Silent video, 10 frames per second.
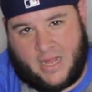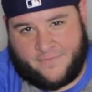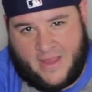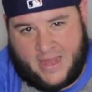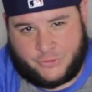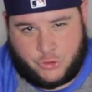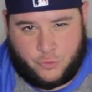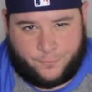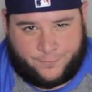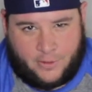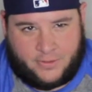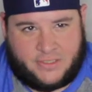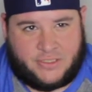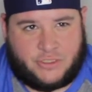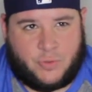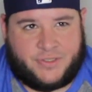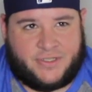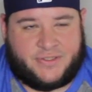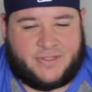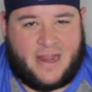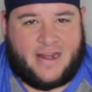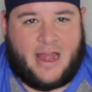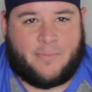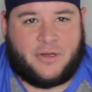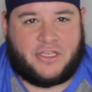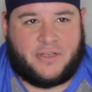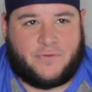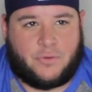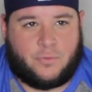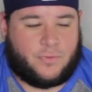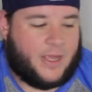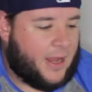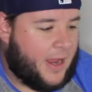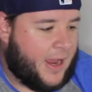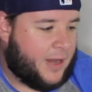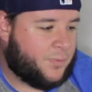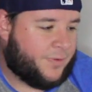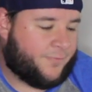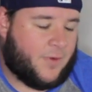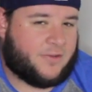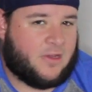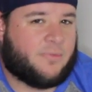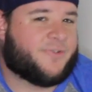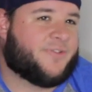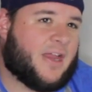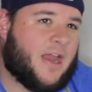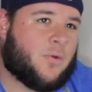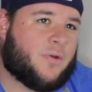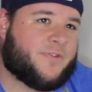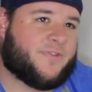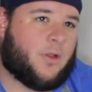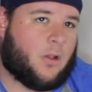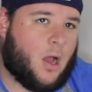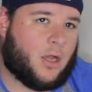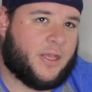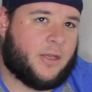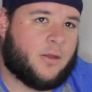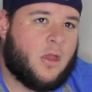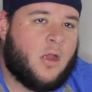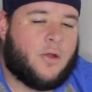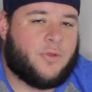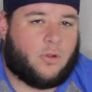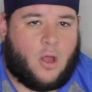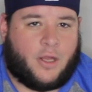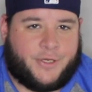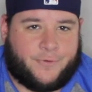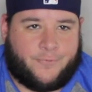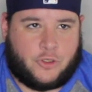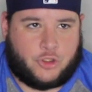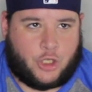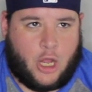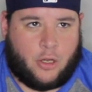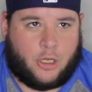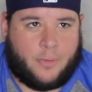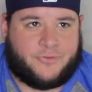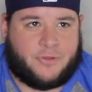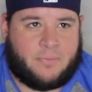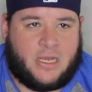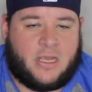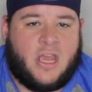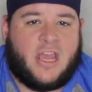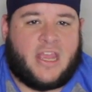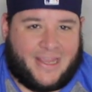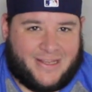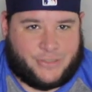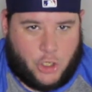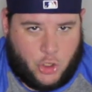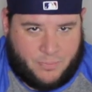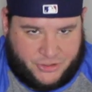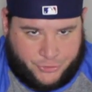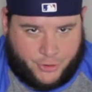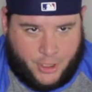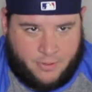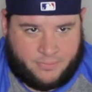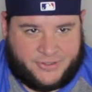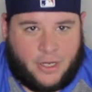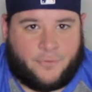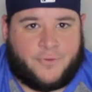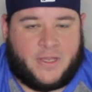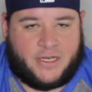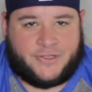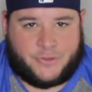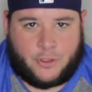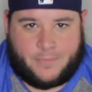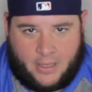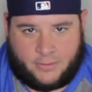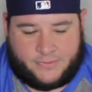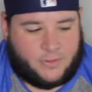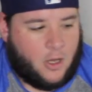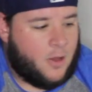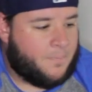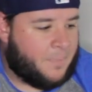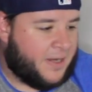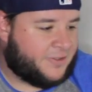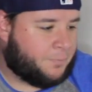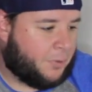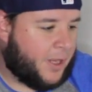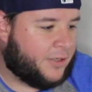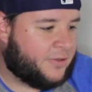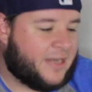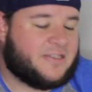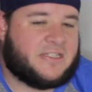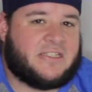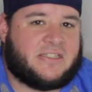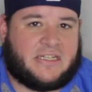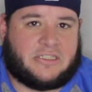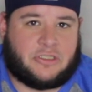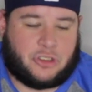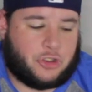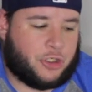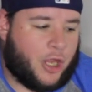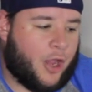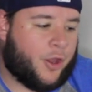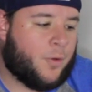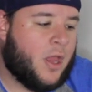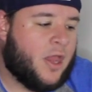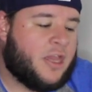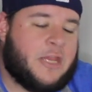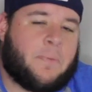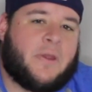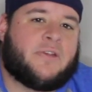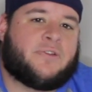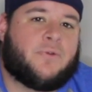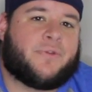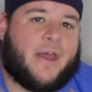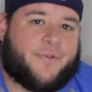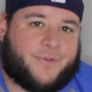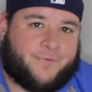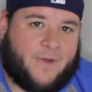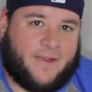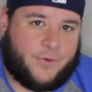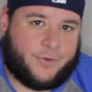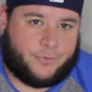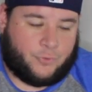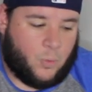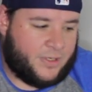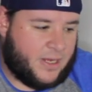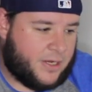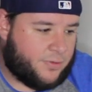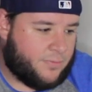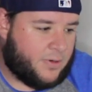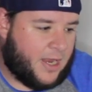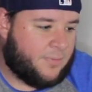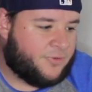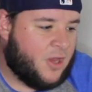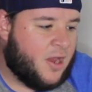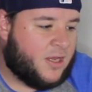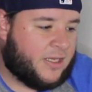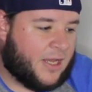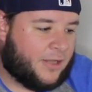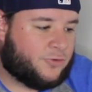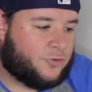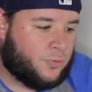I've had two fairly easy choices, and now I'm going to give you, like I had with Frank Thomas, the guy who is the lock-in. The lock here for the Chicago Cubs, to me, is Mr. Cub himself. It is Ernie Banks. Banks played 19 seasons in Chicago. He played in 2,528 career games. He had